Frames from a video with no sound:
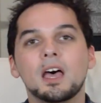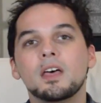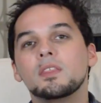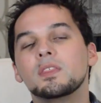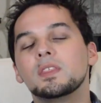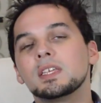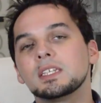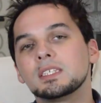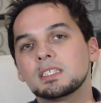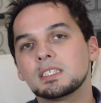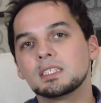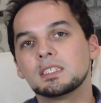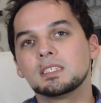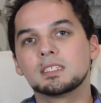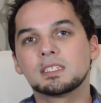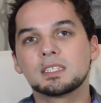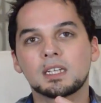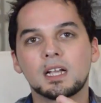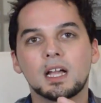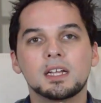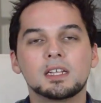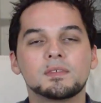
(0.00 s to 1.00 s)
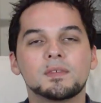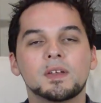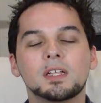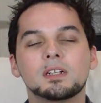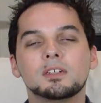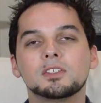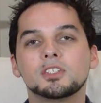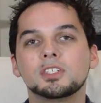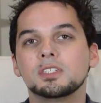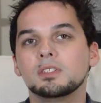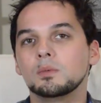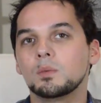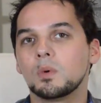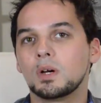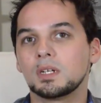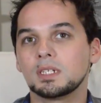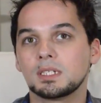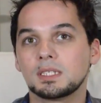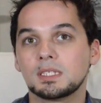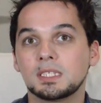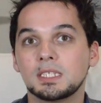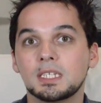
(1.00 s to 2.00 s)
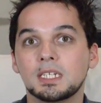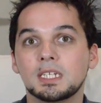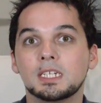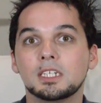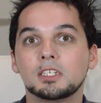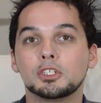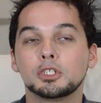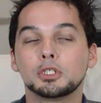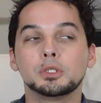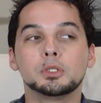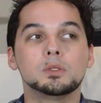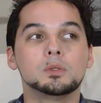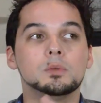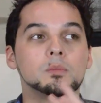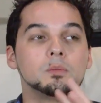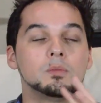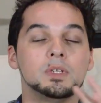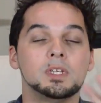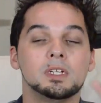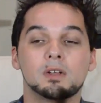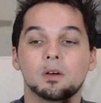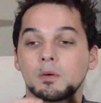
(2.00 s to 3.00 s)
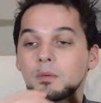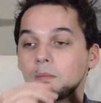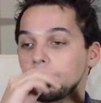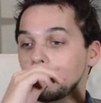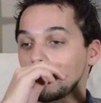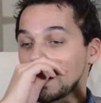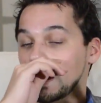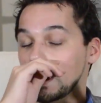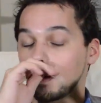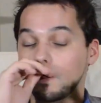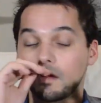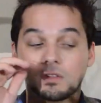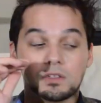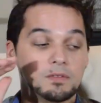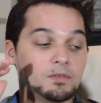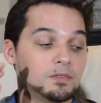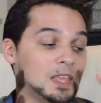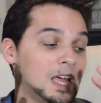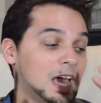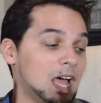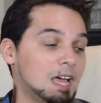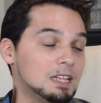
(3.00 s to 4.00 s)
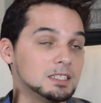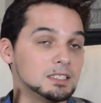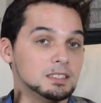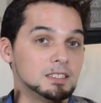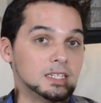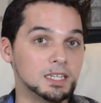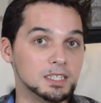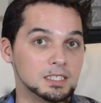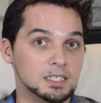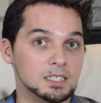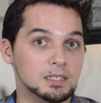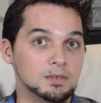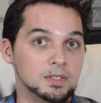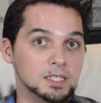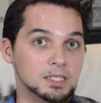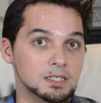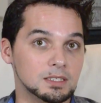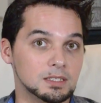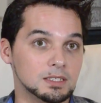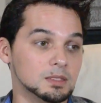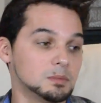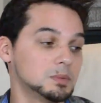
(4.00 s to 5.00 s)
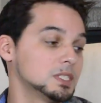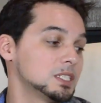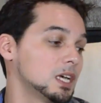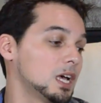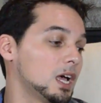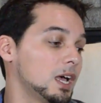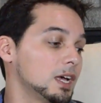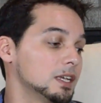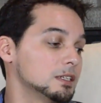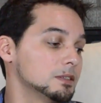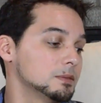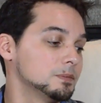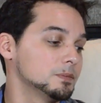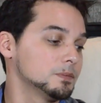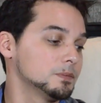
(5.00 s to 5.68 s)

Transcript: this is the kind of energy you want to see to, you know, get all of that negativity to subside.